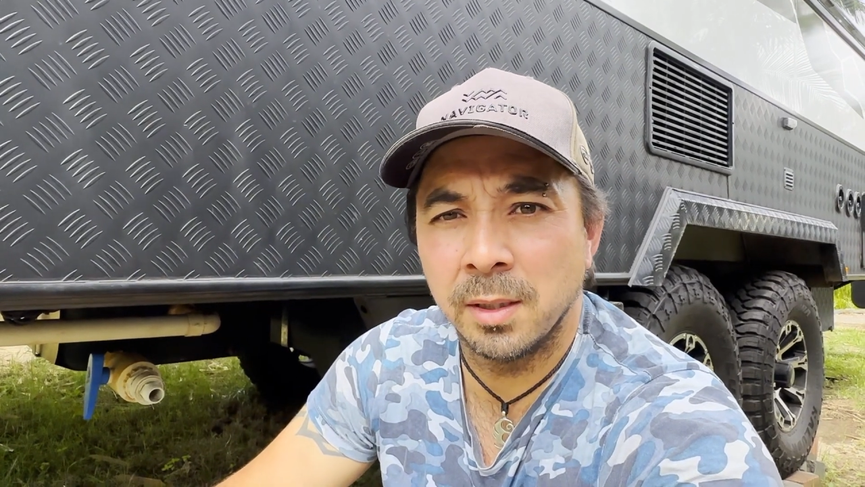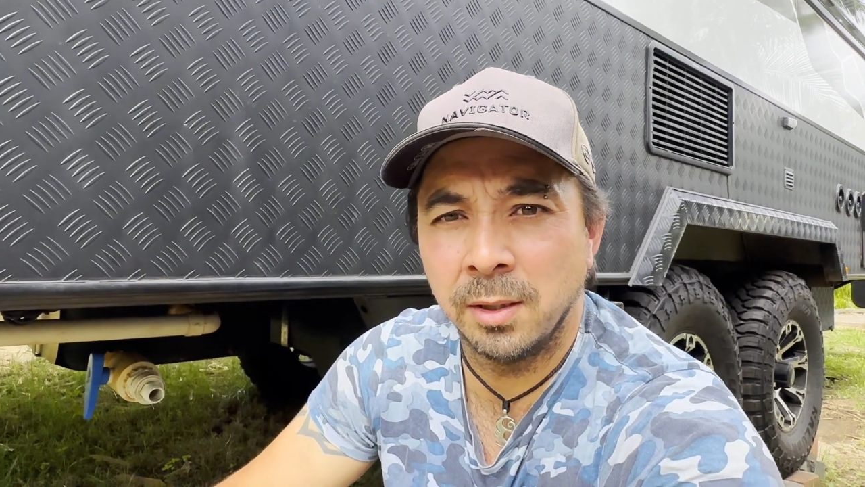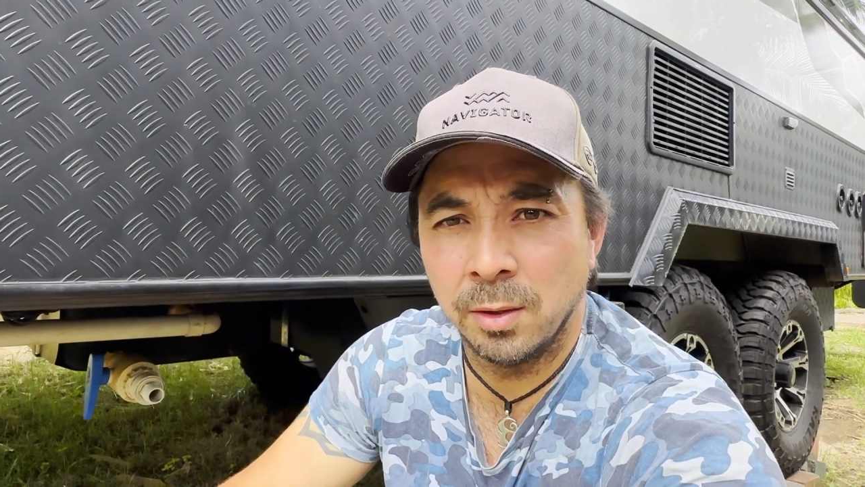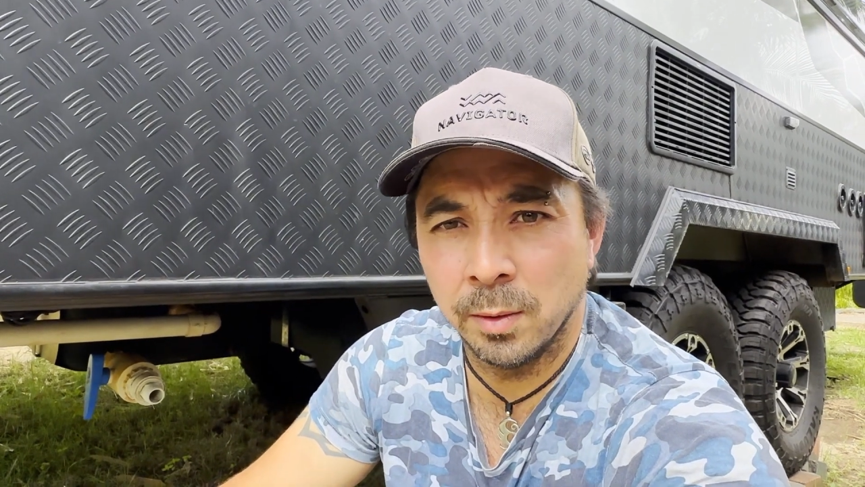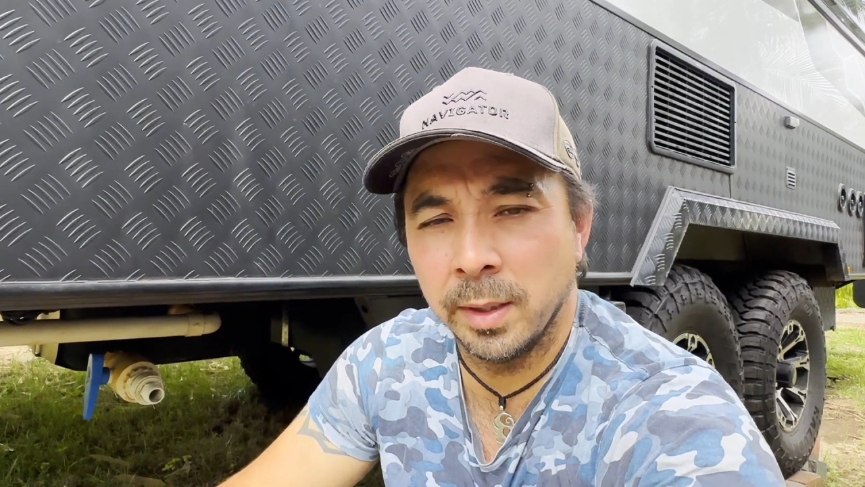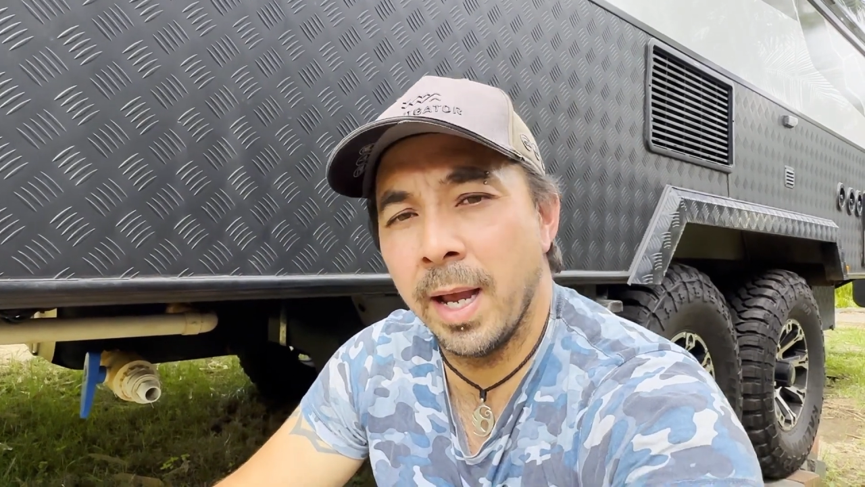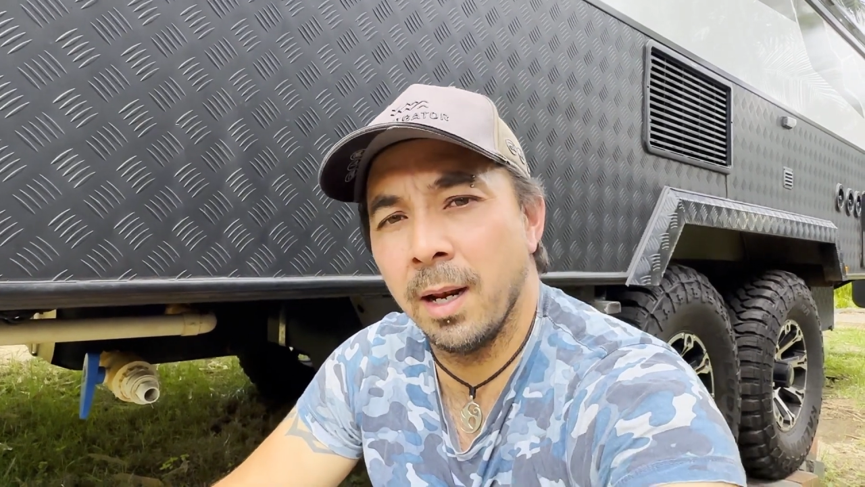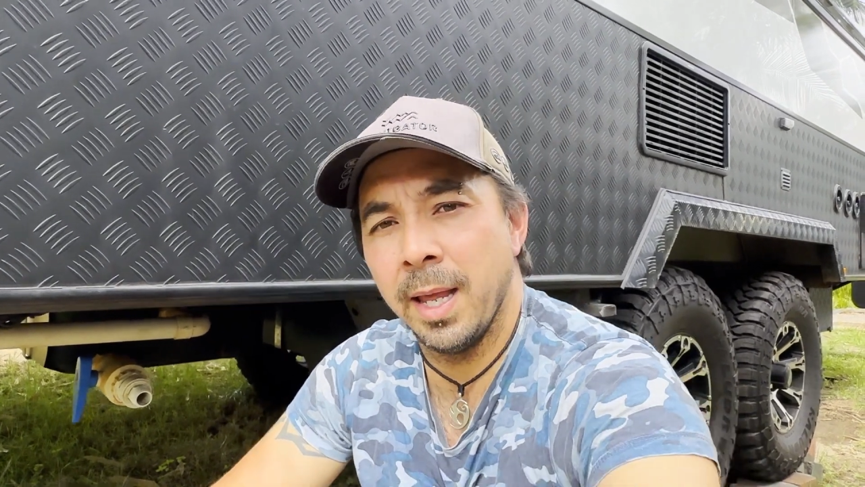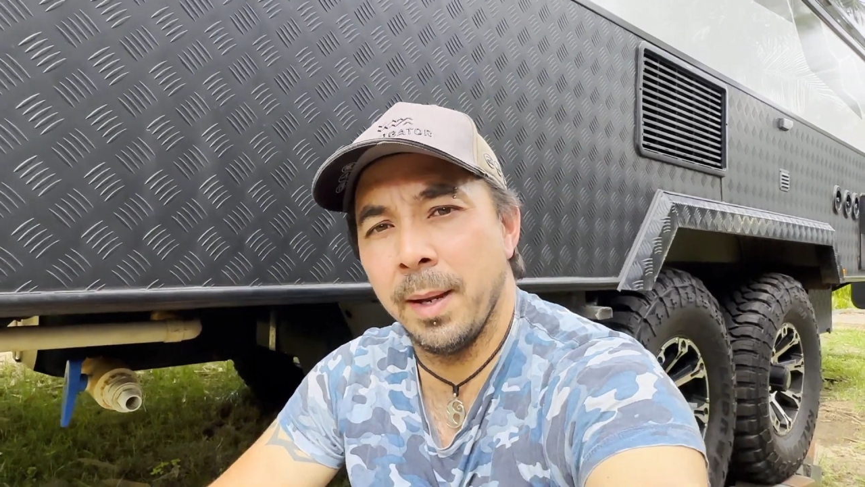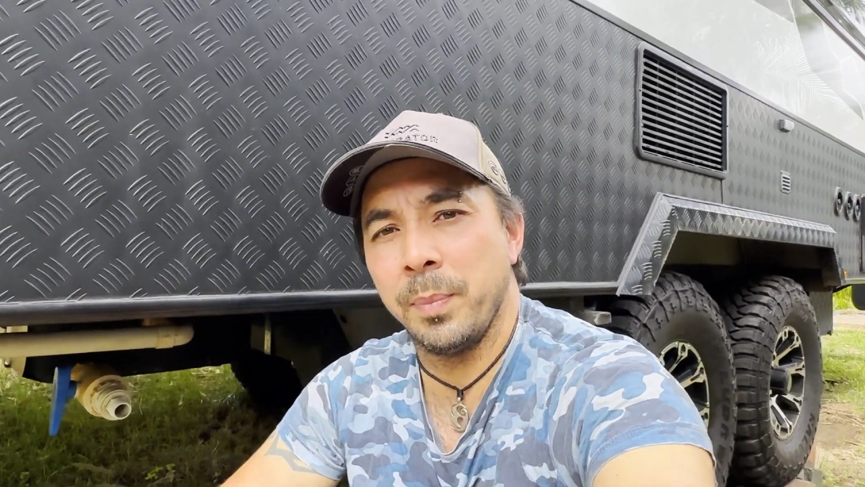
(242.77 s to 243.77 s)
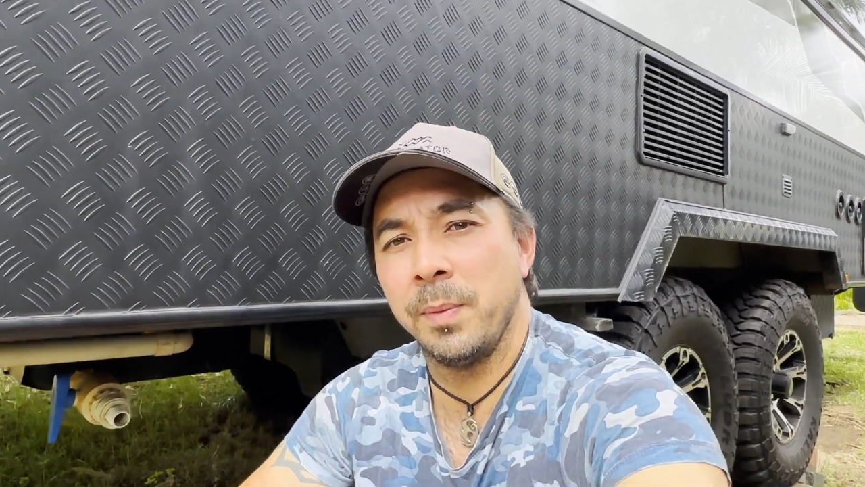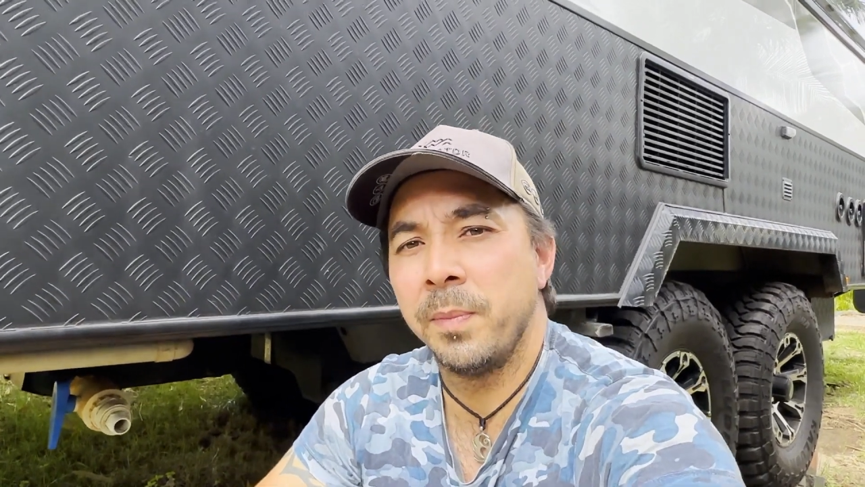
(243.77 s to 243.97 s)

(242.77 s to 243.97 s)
to doing our lap.